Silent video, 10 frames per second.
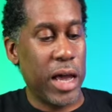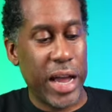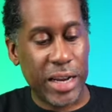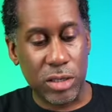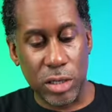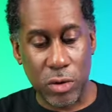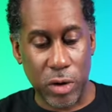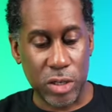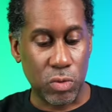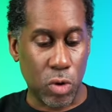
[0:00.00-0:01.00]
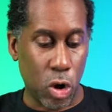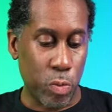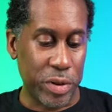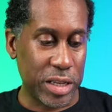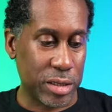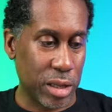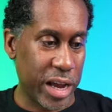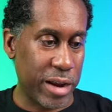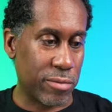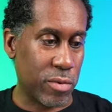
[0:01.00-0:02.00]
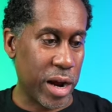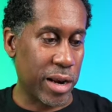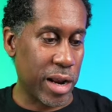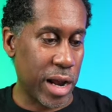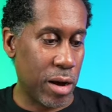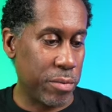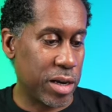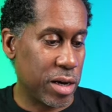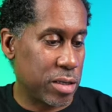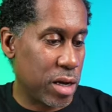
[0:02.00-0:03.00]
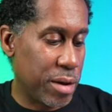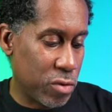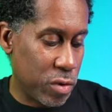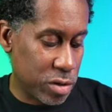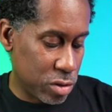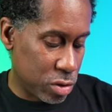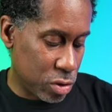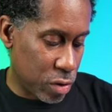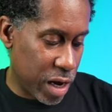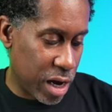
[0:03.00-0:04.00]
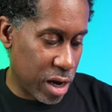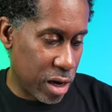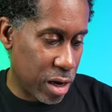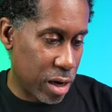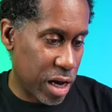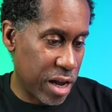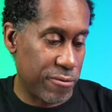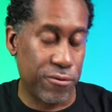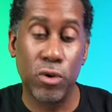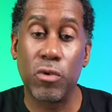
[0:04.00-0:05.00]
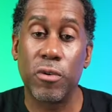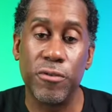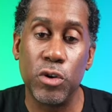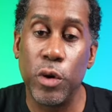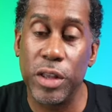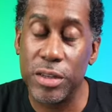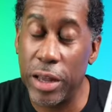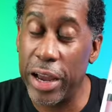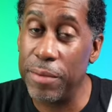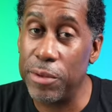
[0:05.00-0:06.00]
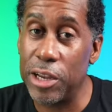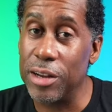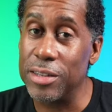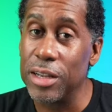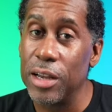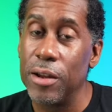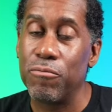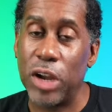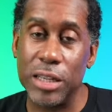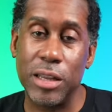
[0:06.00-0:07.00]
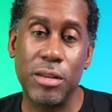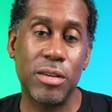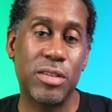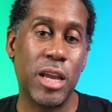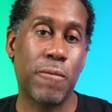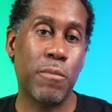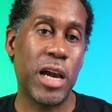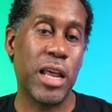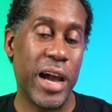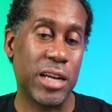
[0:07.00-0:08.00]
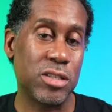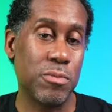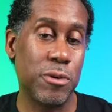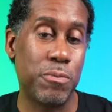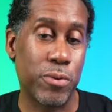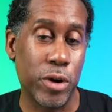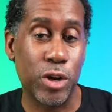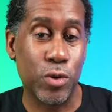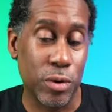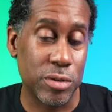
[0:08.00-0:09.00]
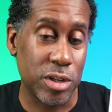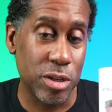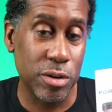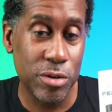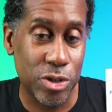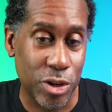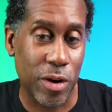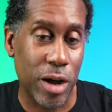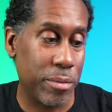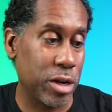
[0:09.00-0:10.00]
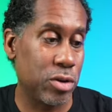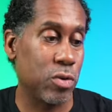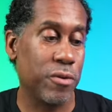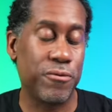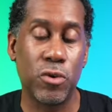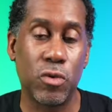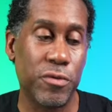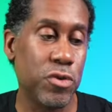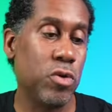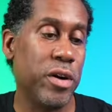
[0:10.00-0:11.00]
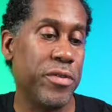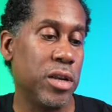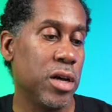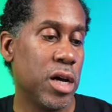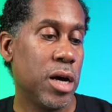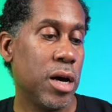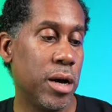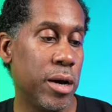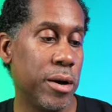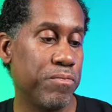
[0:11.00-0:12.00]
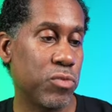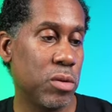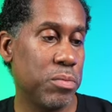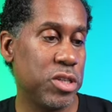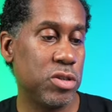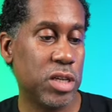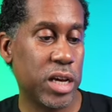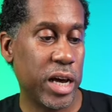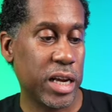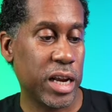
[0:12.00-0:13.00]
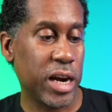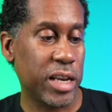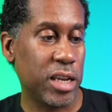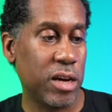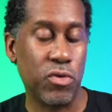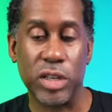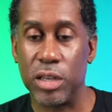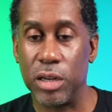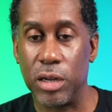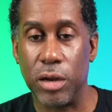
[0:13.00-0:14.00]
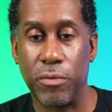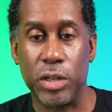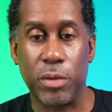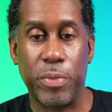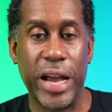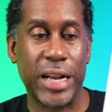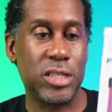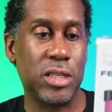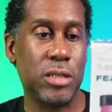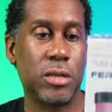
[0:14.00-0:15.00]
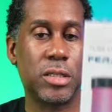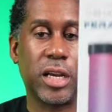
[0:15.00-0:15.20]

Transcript: actually going to open this light right now because I'm going to do a, uh, a full review of this light because I think this thing might actually be pretty cool to use. So I'm going to do a full review of it. Um, but you can kind of get an idea of what the of what the packaging looks